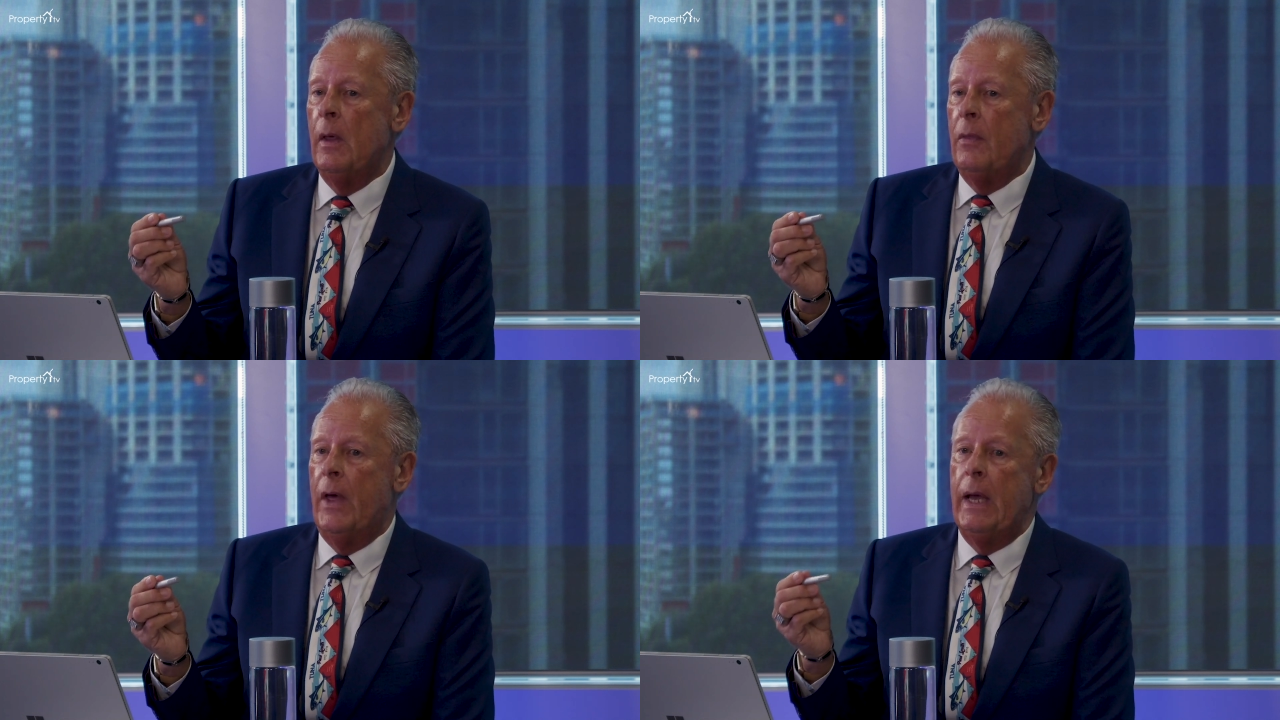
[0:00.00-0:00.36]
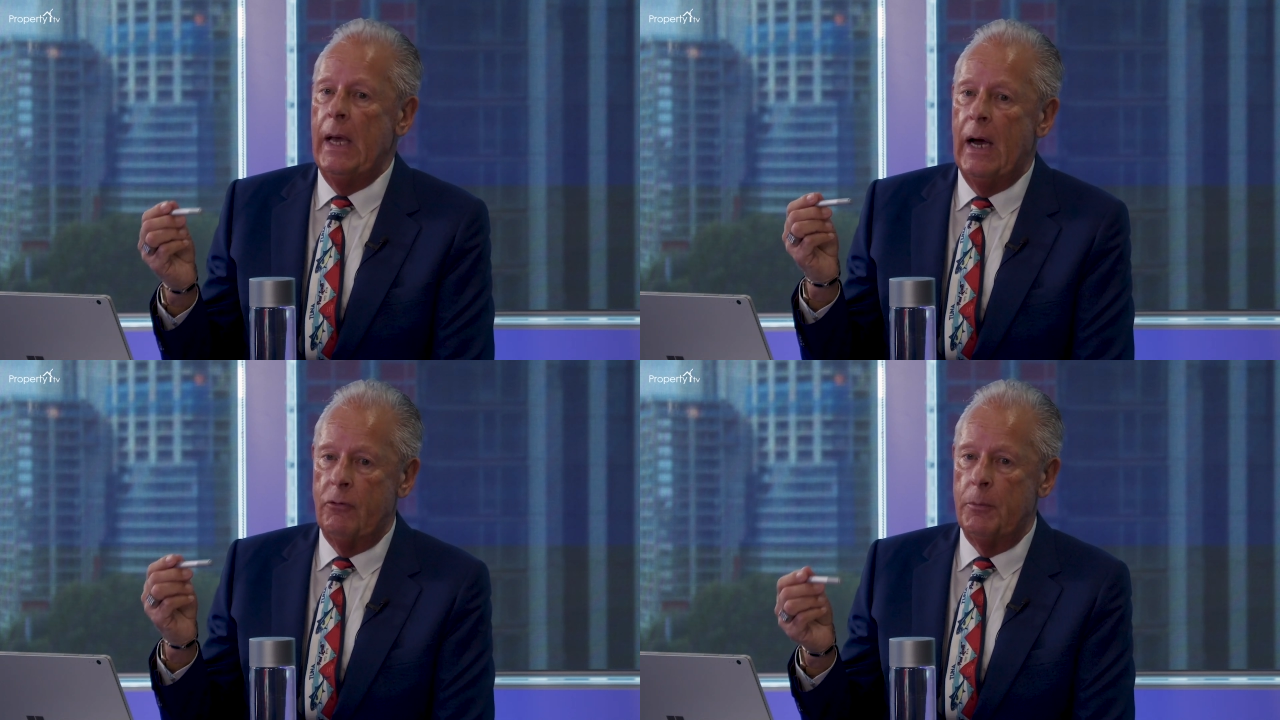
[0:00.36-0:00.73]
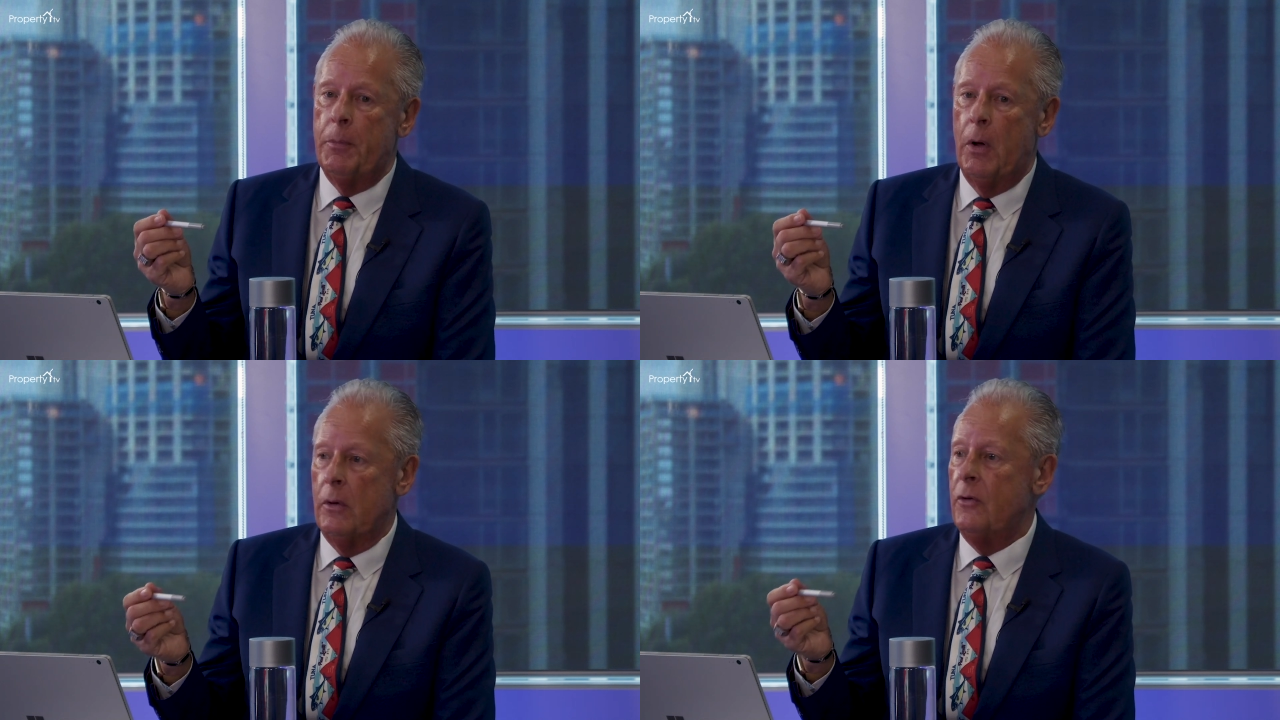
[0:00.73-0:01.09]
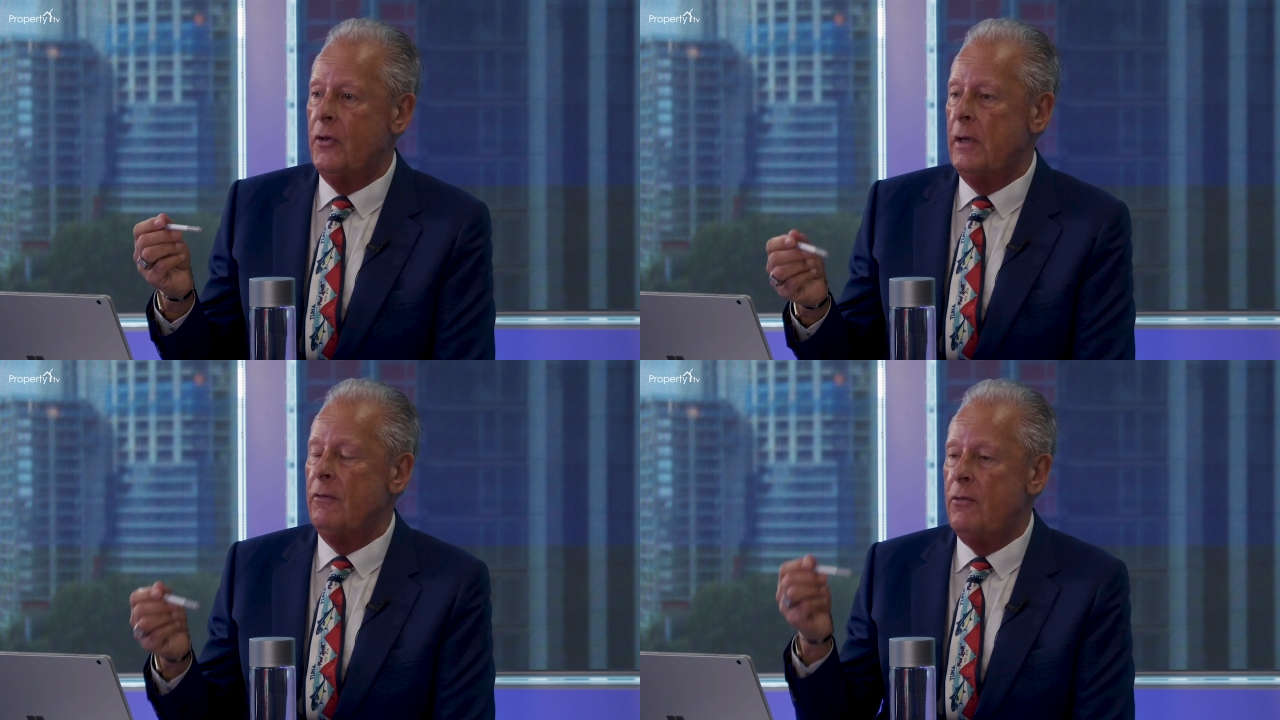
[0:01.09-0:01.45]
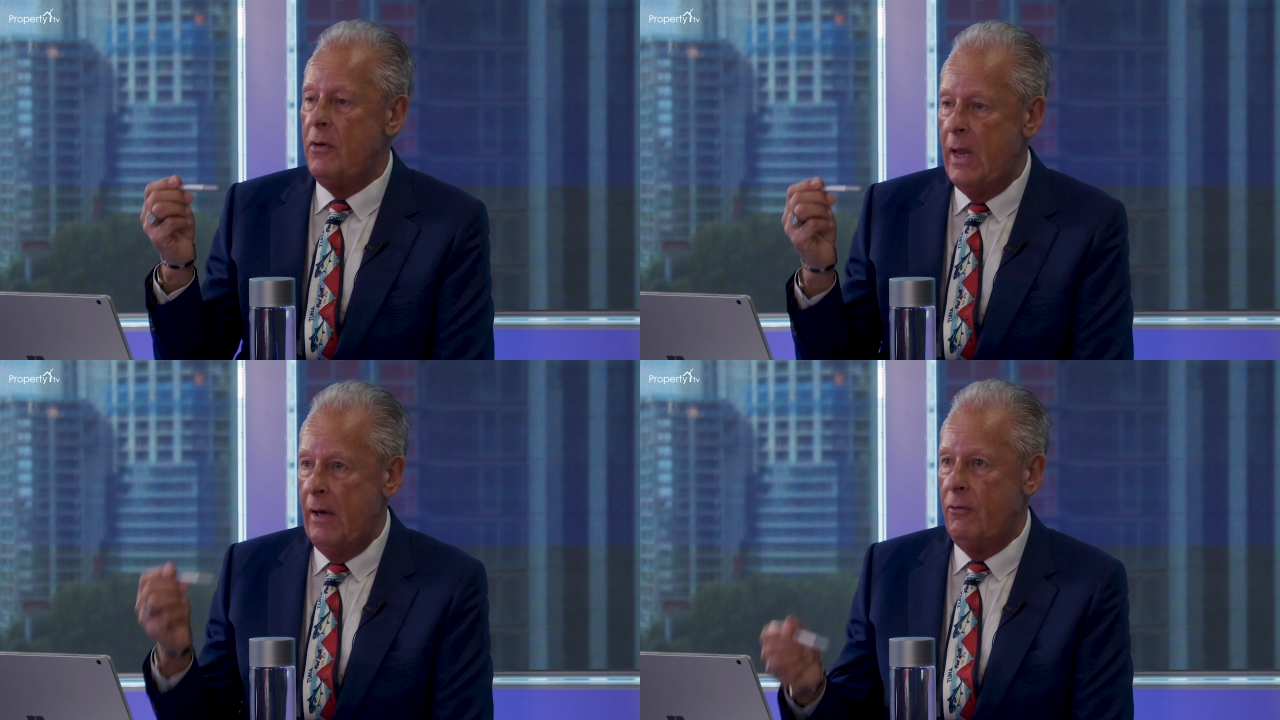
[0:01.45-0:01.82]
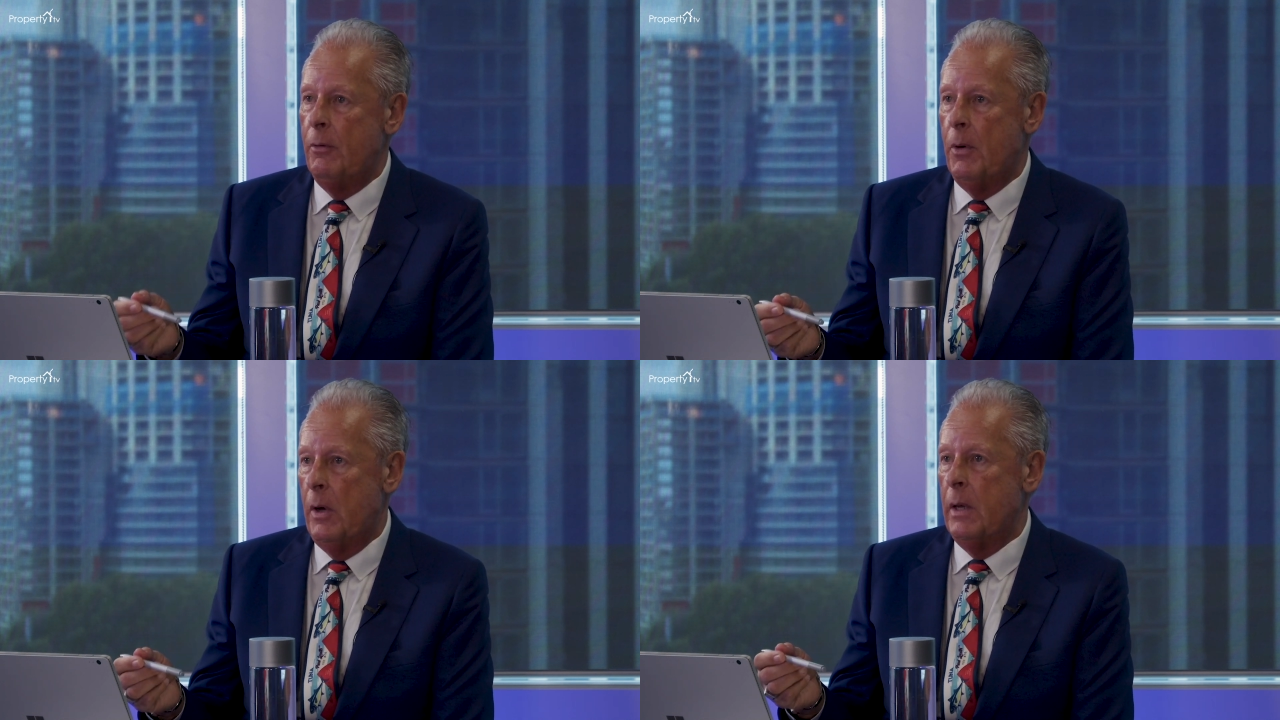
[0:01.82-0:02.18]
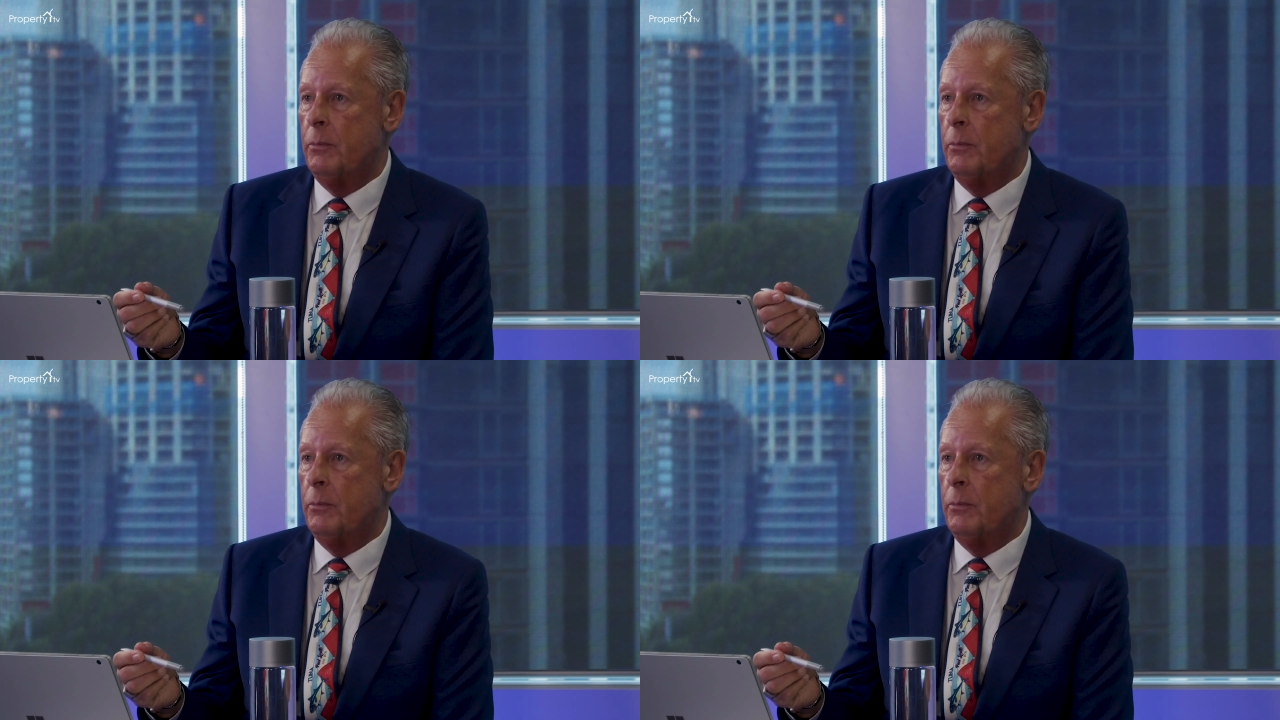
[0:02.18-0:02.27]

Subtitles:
They have a policy of never buying